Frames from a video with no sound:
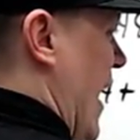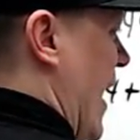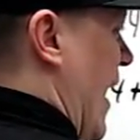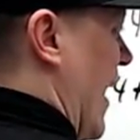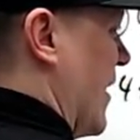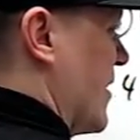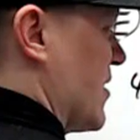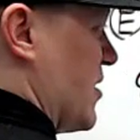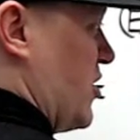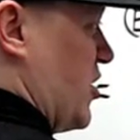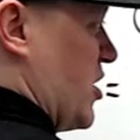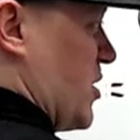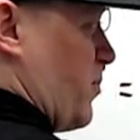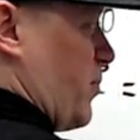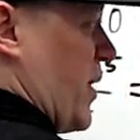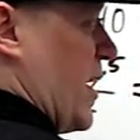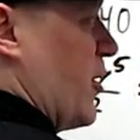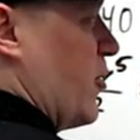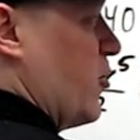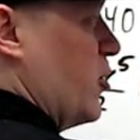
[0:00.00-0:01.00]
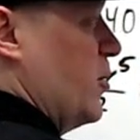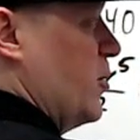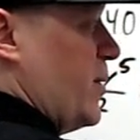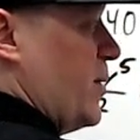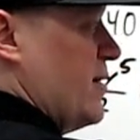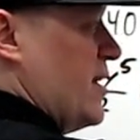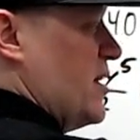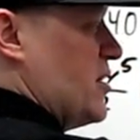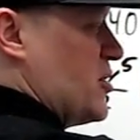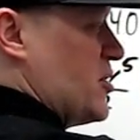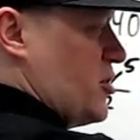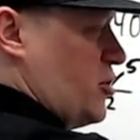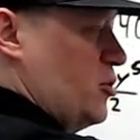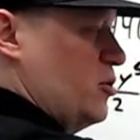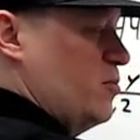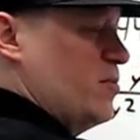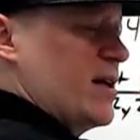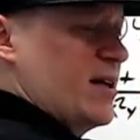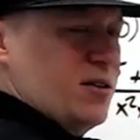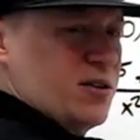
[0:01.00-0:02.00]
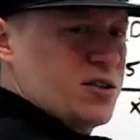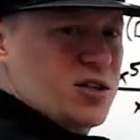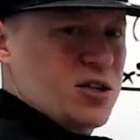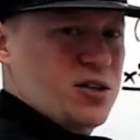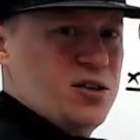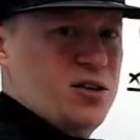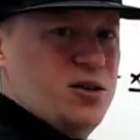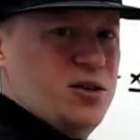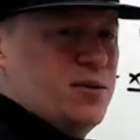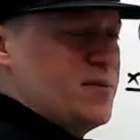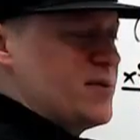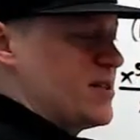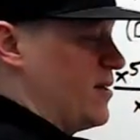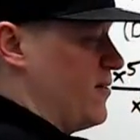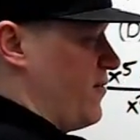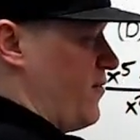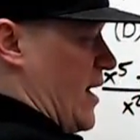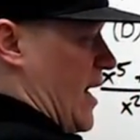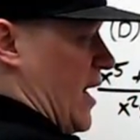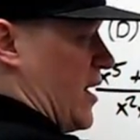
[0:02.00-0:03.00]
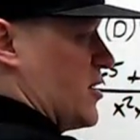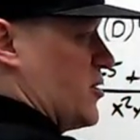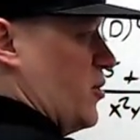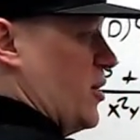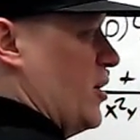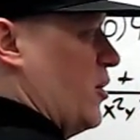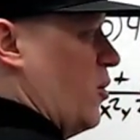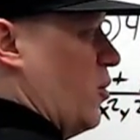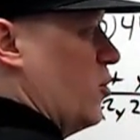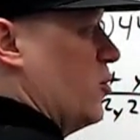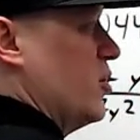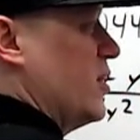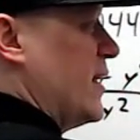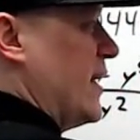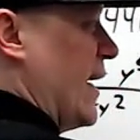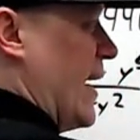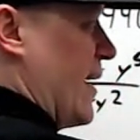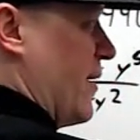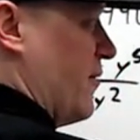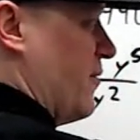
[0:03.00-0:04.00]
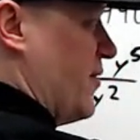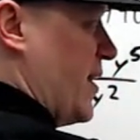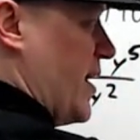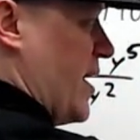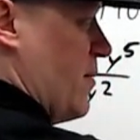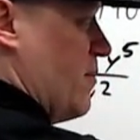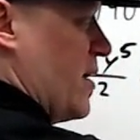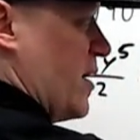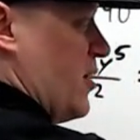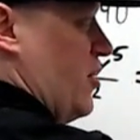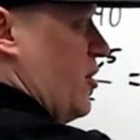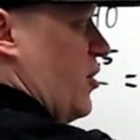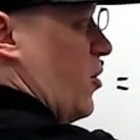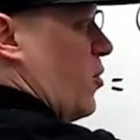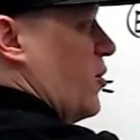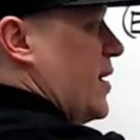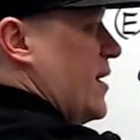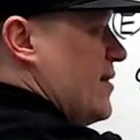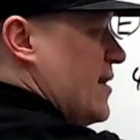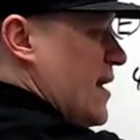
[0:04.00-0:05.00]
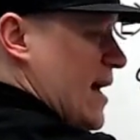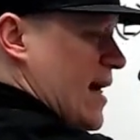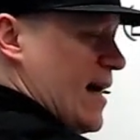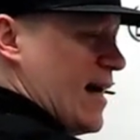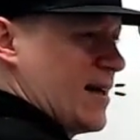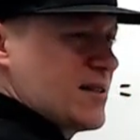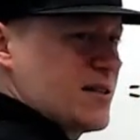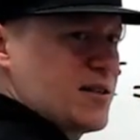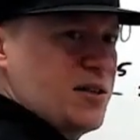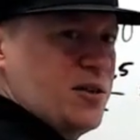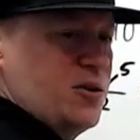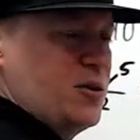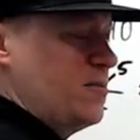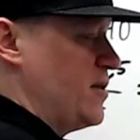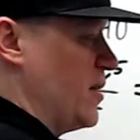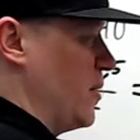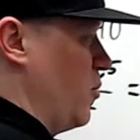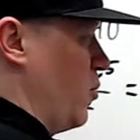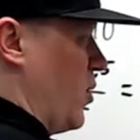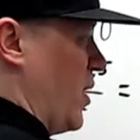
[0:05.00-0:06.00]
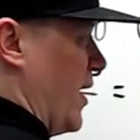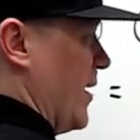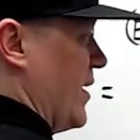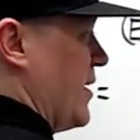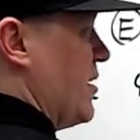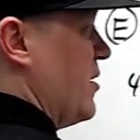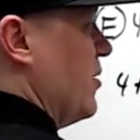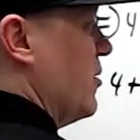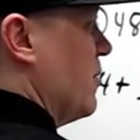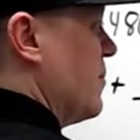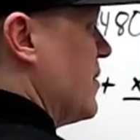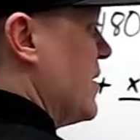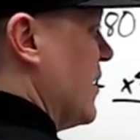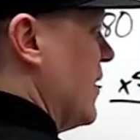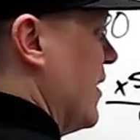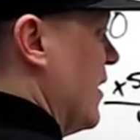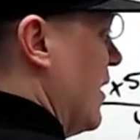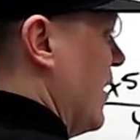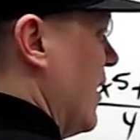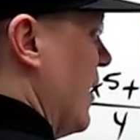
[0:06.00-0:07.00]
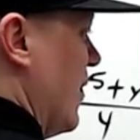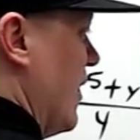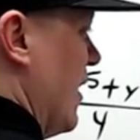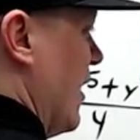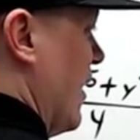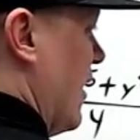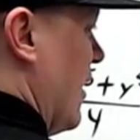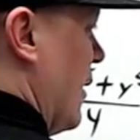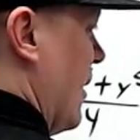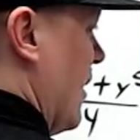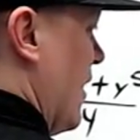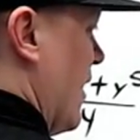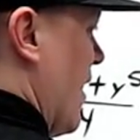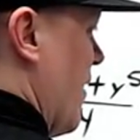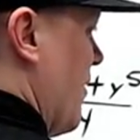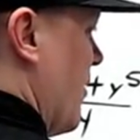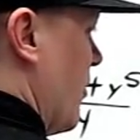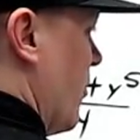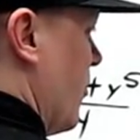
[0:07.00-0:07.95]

x, just by grouping these two middle terms and factoring only out of them, ignoring the x cubed and y cubed. And the